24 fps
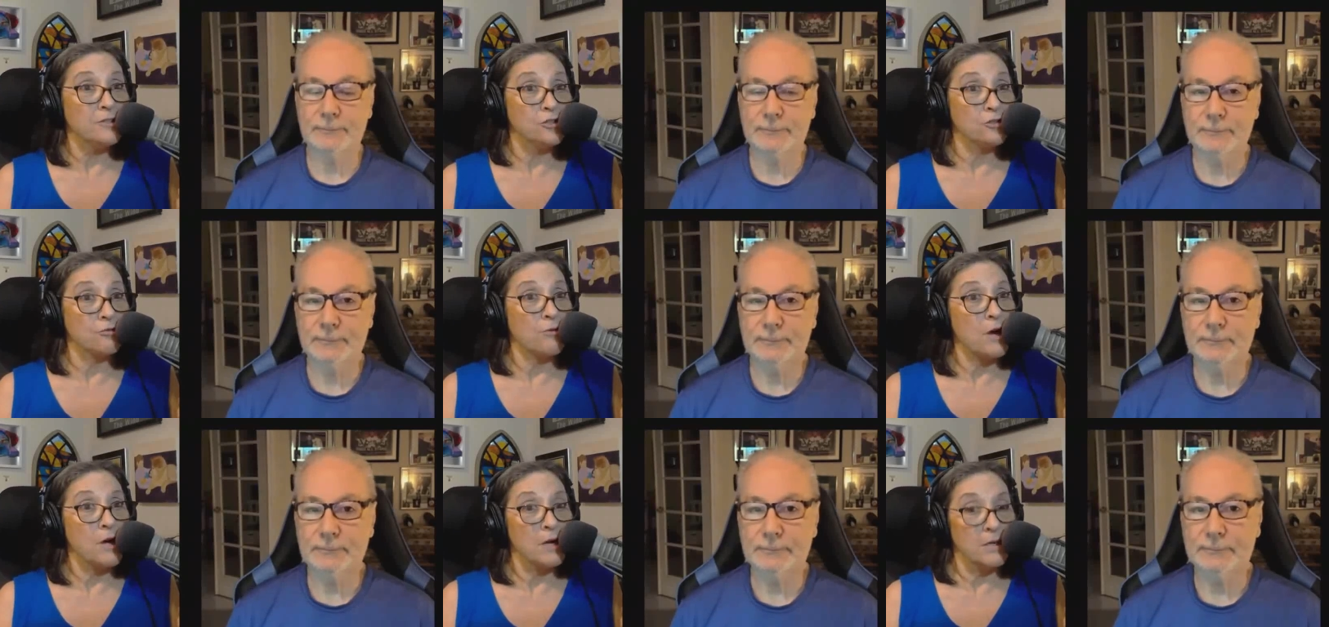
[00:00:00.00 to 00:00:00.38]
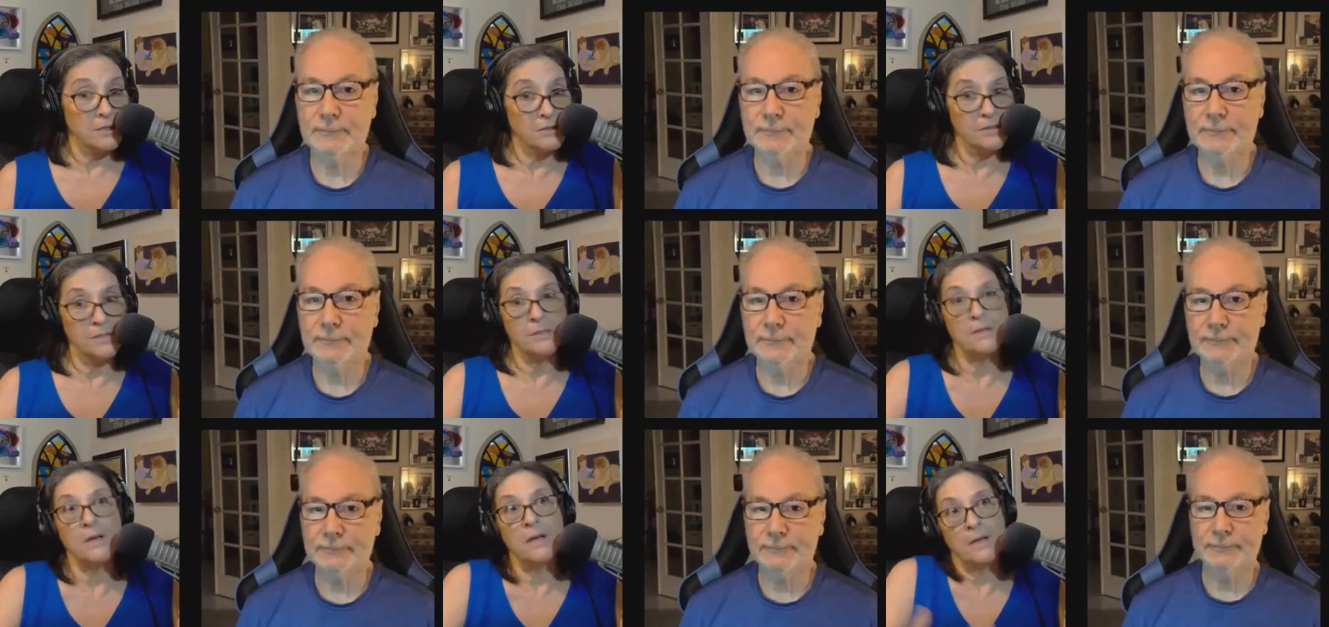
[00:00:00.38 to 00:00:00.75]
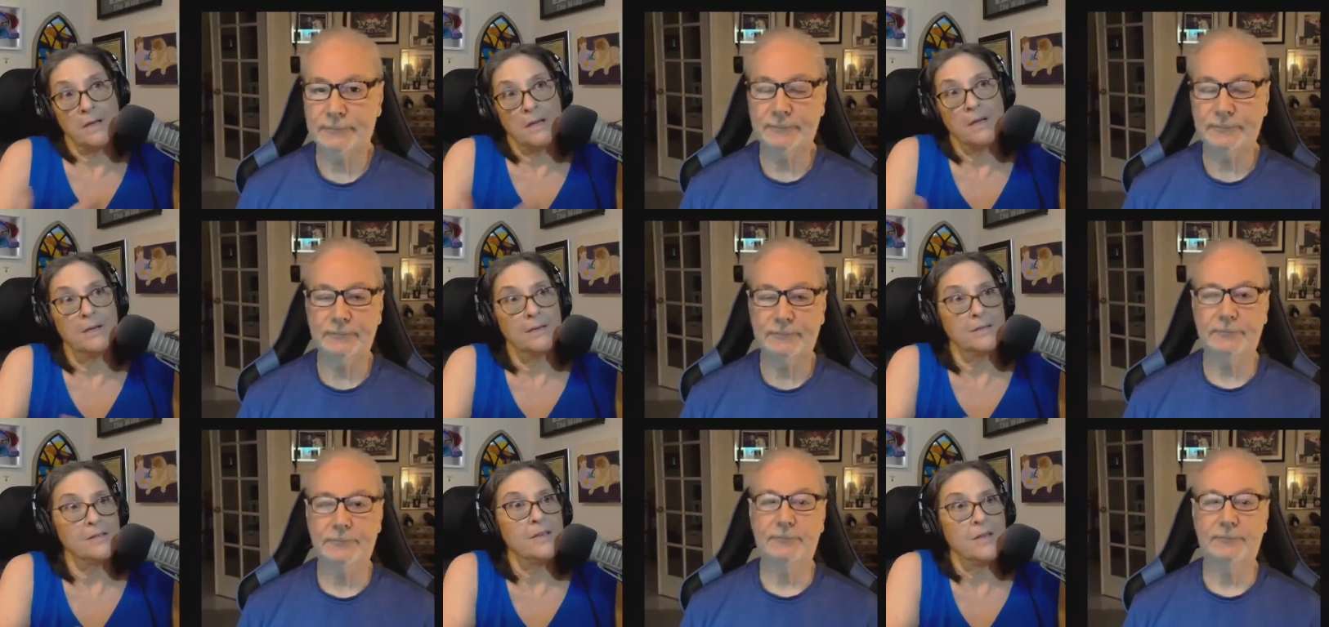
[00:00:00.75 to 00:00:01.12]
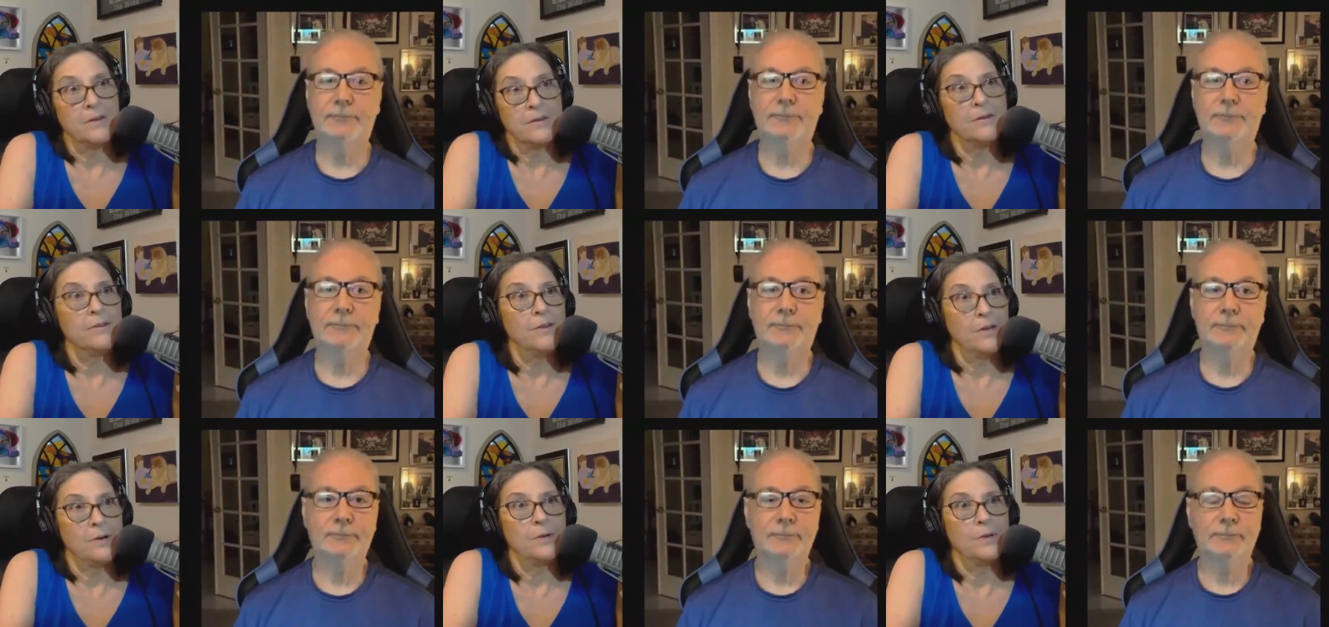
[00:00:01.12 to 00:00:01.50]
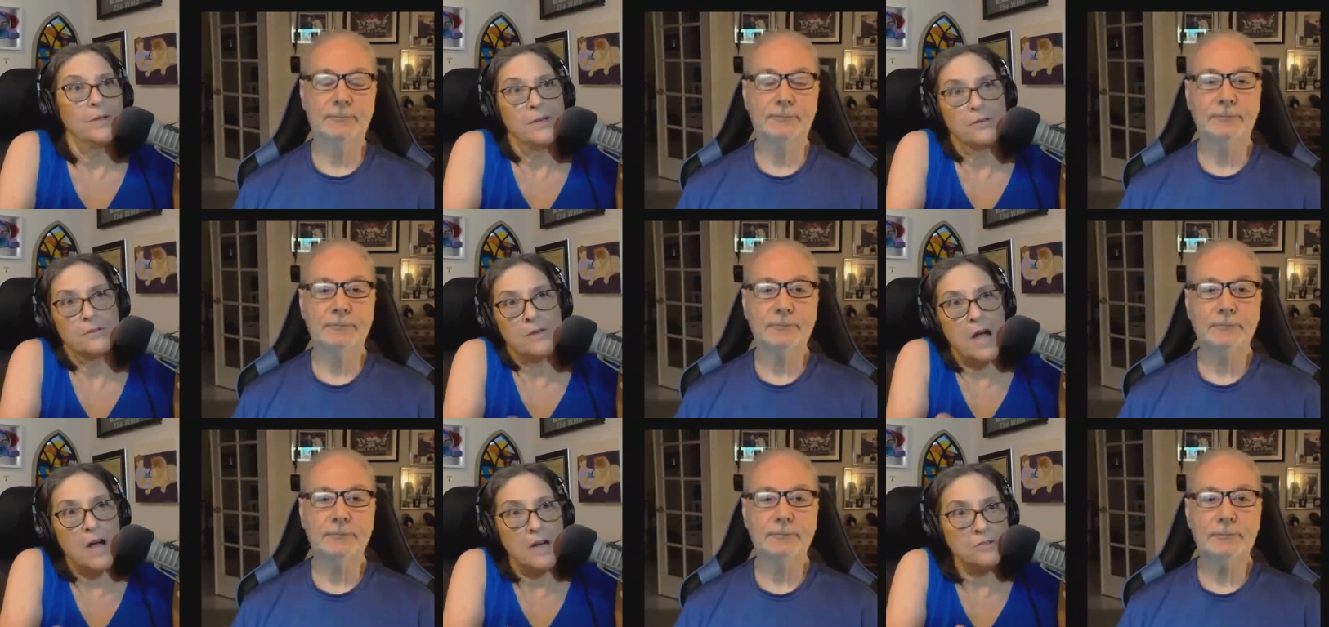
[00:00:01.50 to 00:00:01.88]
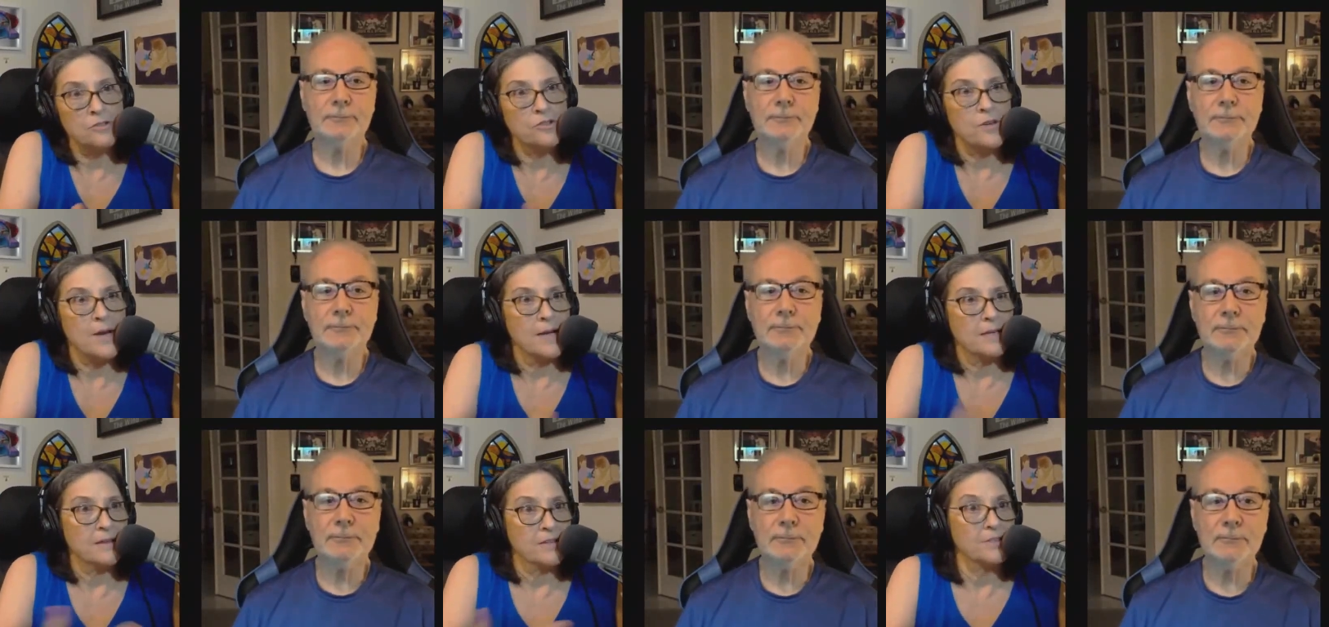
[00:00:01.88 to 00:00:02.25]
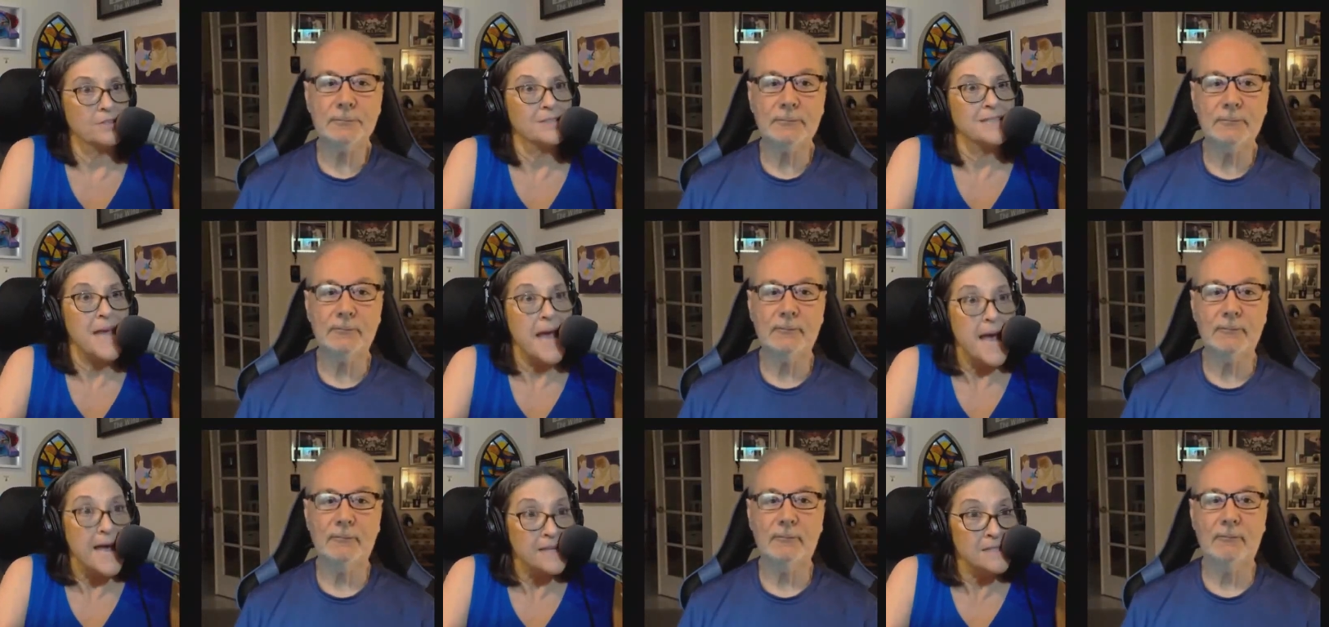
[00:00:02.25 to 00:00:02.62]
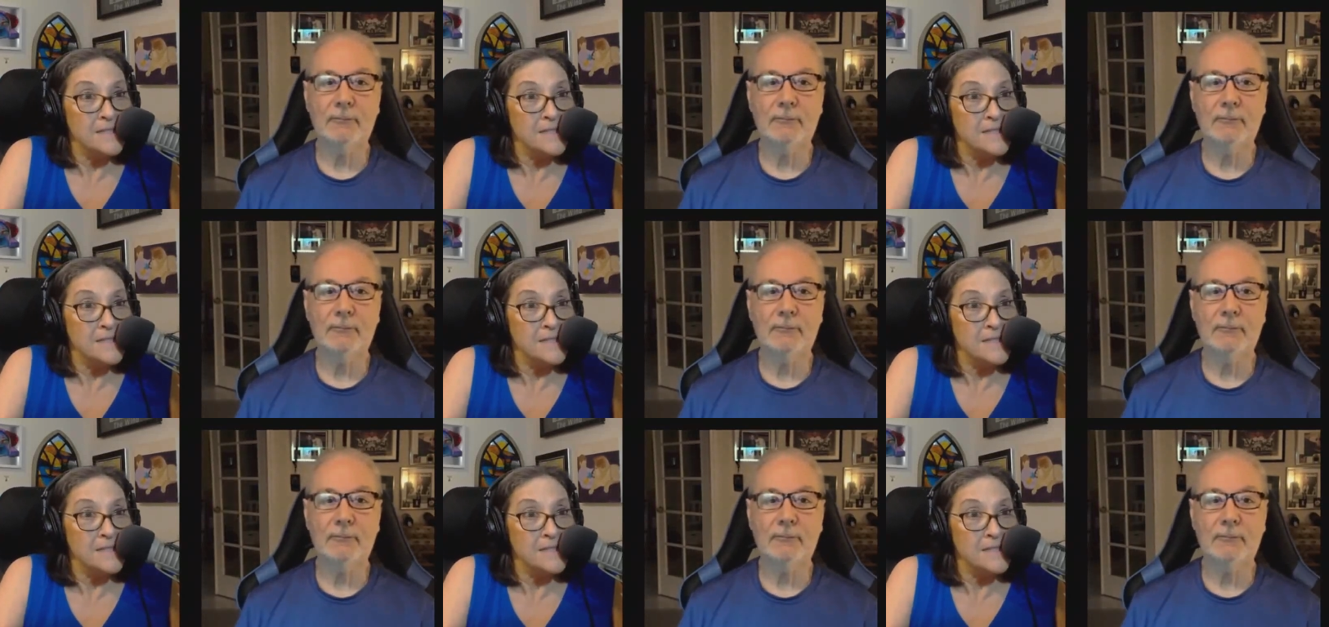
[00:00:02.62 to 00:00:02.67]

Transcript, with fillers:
Speaker 1: take drugs, in their contract, they're